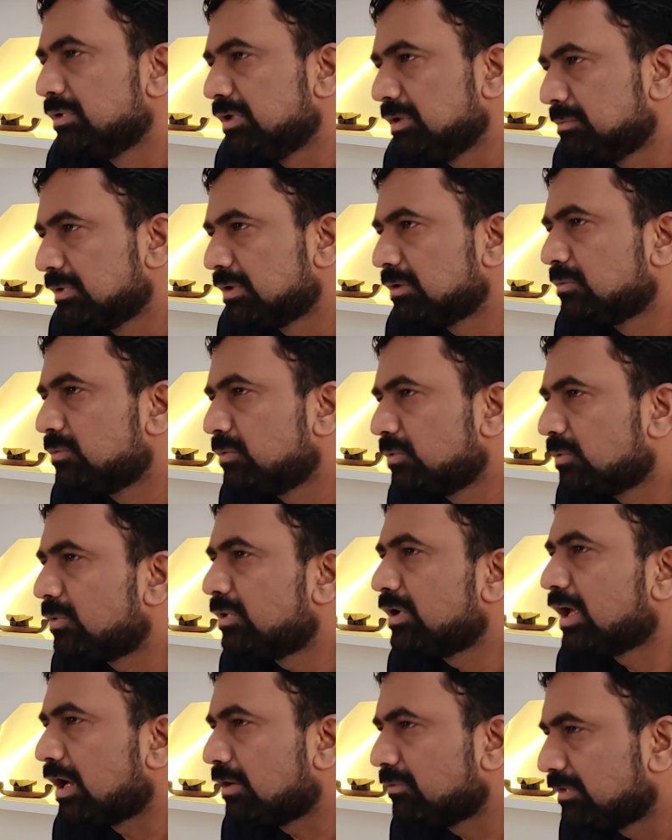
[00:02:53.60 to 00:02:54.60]
people who
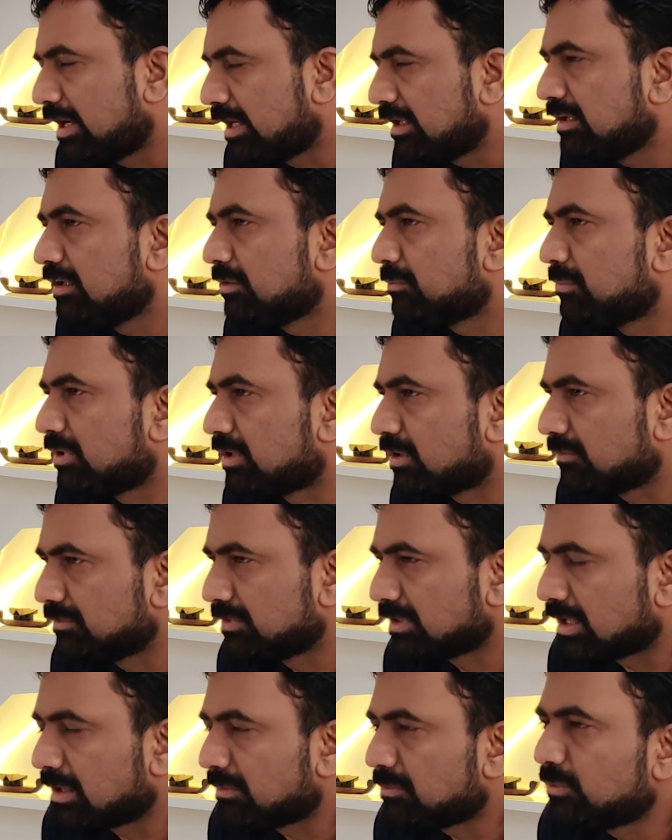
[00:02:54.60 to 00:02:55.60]
don't have that number of
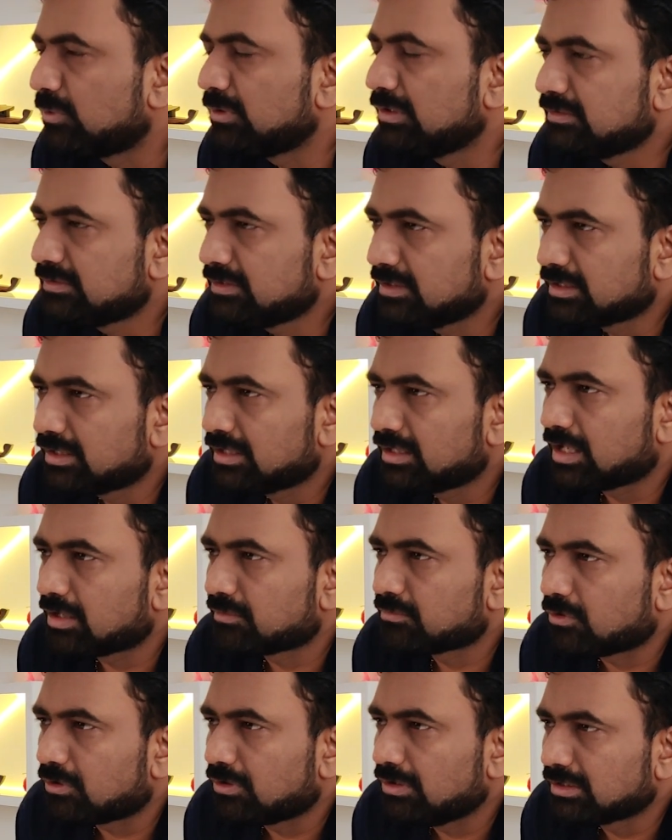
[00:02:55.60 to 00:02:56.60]
the graft, only single
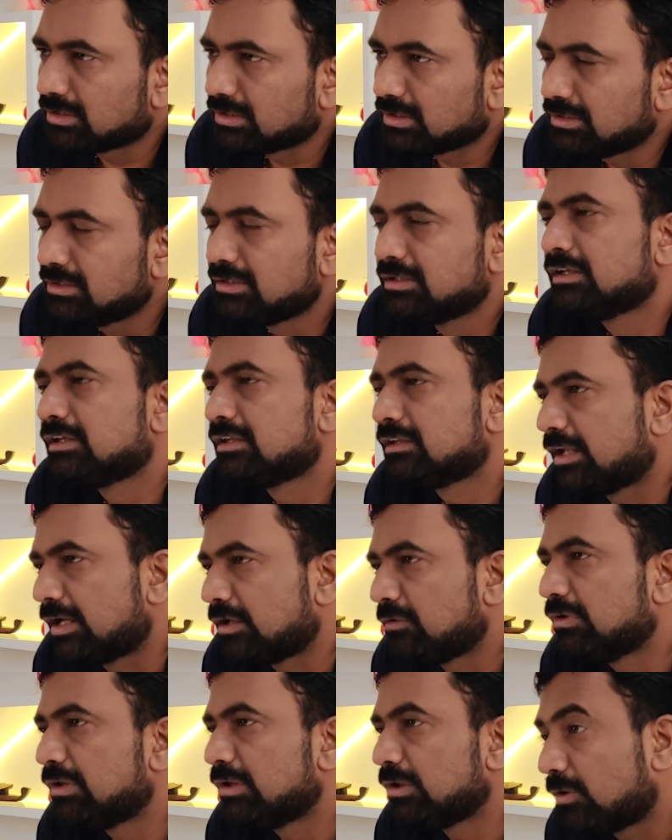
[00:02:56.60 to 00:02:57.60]
hair follicle,
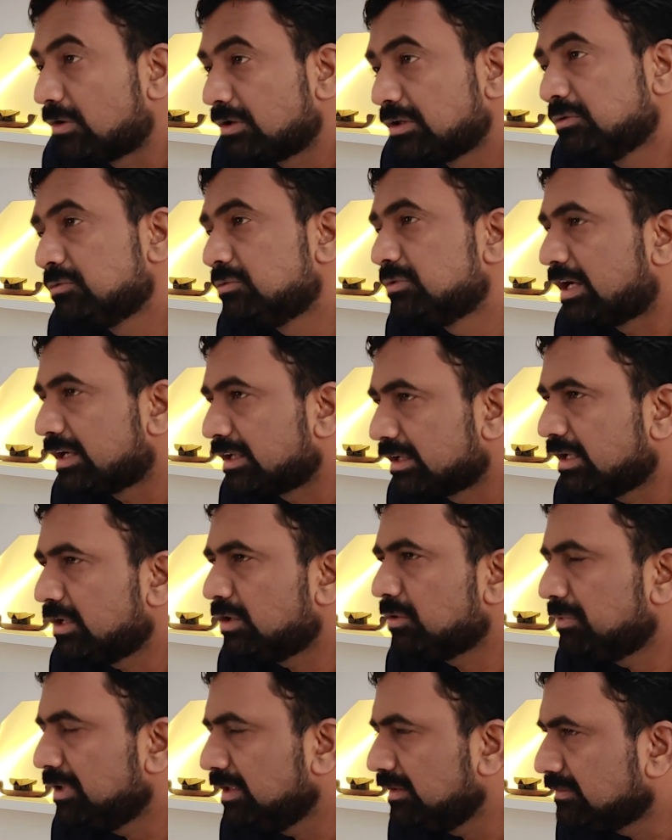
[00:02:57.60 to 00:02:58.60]
that will not give that
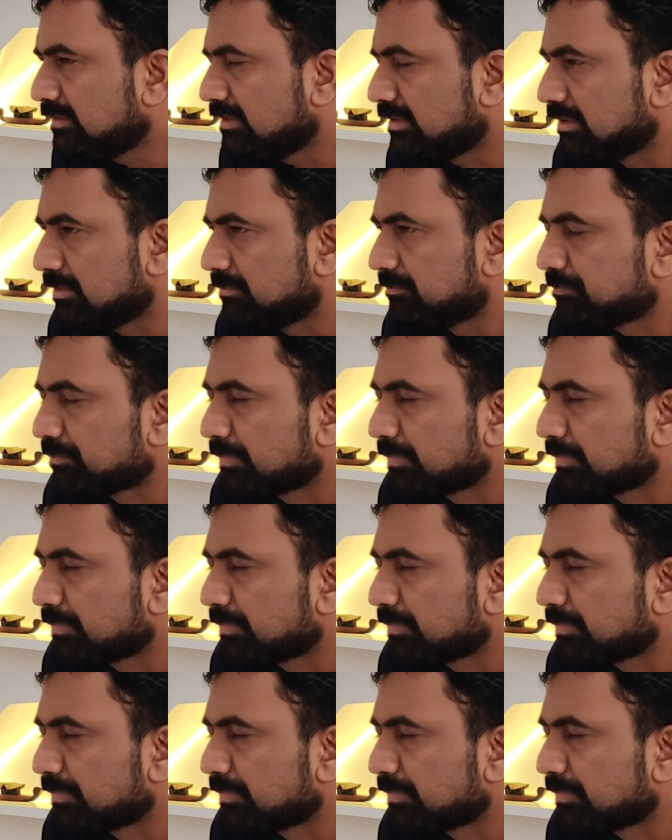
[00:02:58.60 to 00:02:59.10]
kind of density.